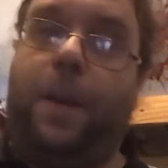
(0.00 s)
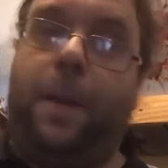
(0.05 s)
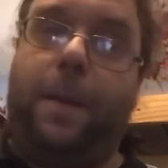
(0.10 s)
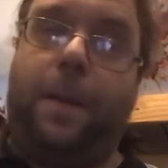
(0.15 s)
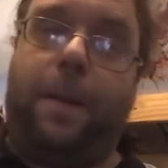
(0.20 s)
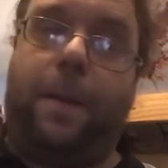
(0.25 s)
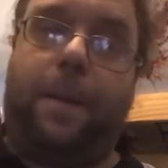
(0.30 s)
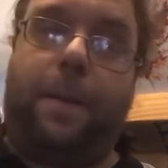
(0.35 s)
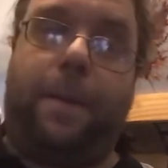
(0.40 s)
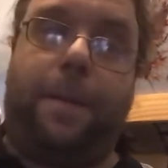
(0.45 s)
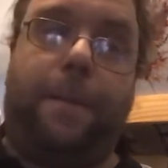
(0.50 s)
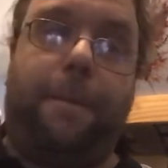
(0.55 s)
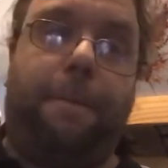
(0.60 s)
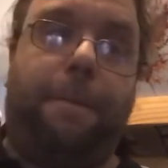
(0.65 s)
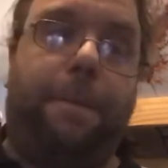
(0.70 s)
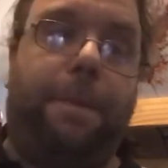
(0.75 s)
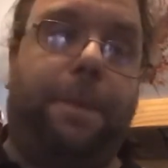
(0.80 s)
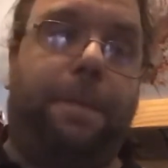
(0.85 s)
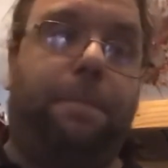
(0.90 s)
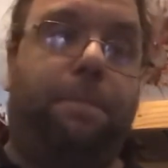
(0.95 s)

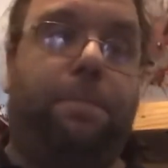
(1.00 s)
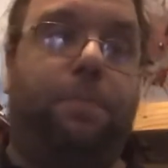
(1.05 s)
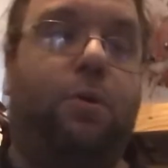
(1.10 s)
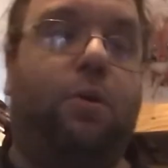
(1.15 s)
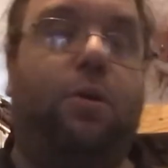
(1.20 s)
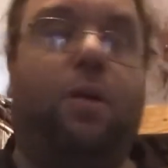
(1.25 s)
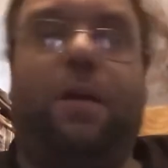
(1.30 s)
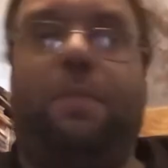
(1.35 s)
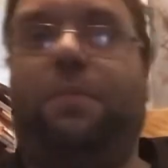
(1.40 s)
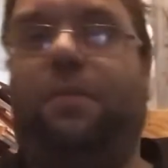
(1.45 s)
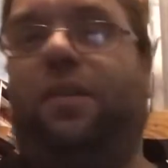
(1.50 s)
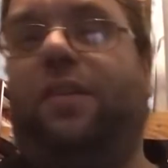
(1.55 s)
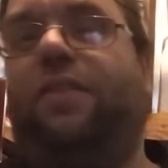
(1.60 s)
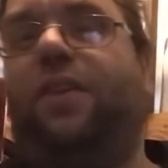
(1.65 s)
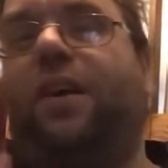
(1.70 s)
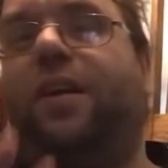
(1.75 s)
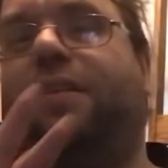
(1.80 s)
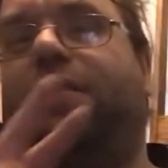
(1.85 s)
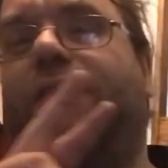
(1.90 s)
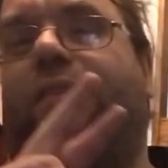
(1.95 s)
But I believe it
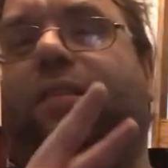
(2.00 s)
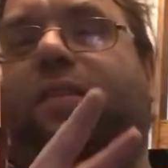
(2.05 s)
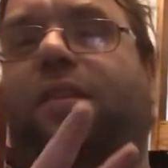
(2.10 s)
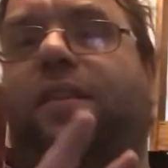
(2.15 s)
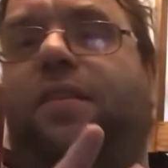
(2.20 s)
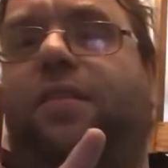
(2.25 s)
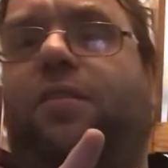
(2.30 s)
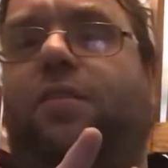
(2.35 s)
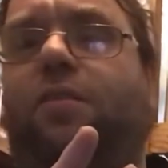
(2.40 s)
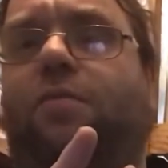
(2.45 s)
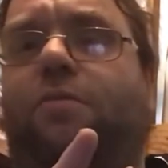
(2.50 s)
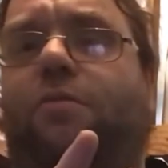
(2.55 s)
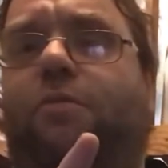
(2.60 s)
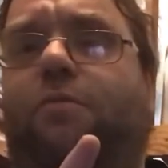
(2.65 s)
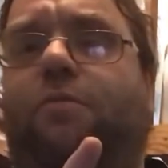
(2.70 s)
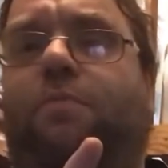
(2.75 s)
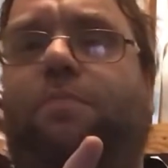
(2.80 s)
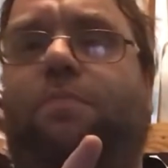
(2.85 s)
adds at least 2